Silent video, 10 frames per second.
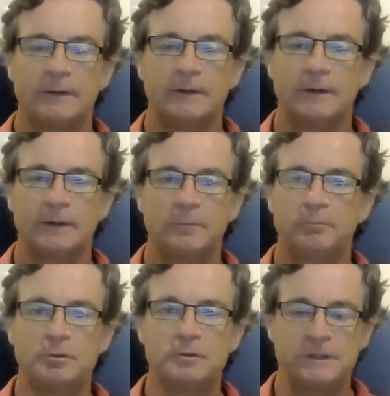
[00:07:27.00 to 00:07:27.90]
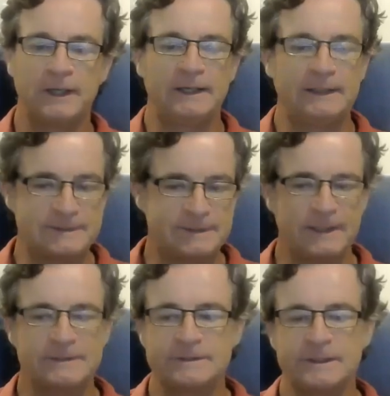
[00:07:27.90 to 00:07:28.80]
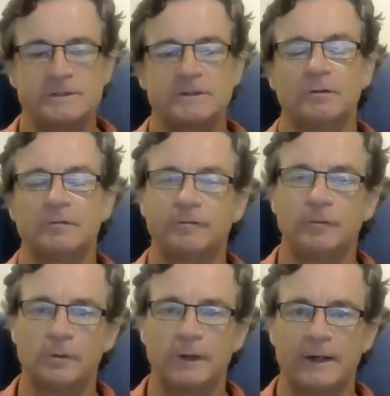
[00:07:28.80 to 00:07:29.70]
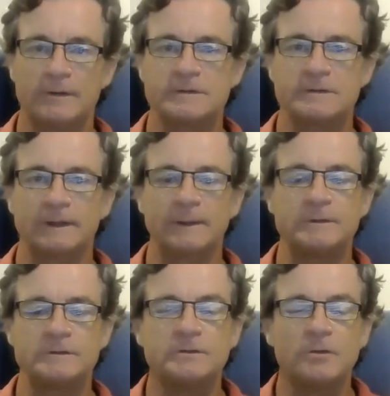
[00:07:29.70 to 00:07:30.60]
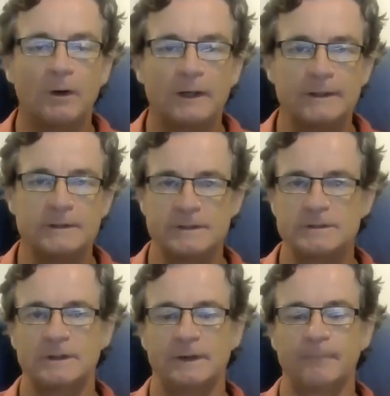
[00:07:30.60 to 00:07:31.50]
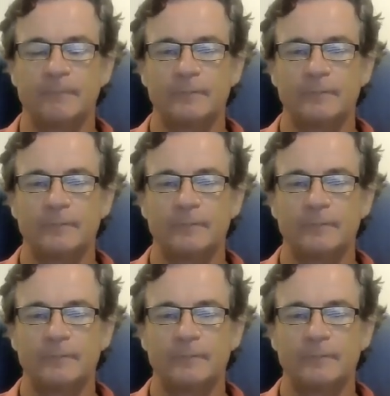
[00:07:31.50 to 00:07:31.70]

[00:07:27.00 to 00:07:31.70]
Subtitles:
You know, pushing an intense session on 4 hours sleep is not conditioning.